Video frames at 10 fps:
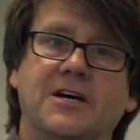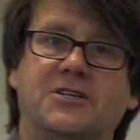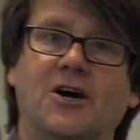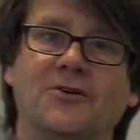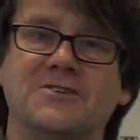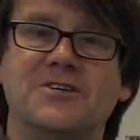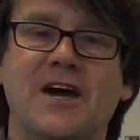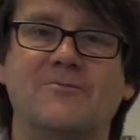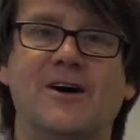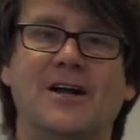
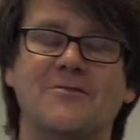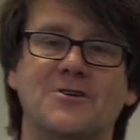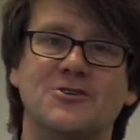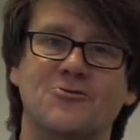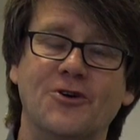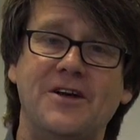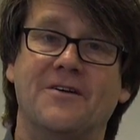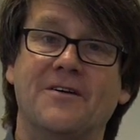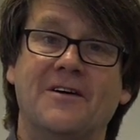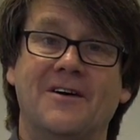condensating wherever it's
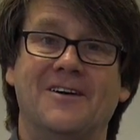running.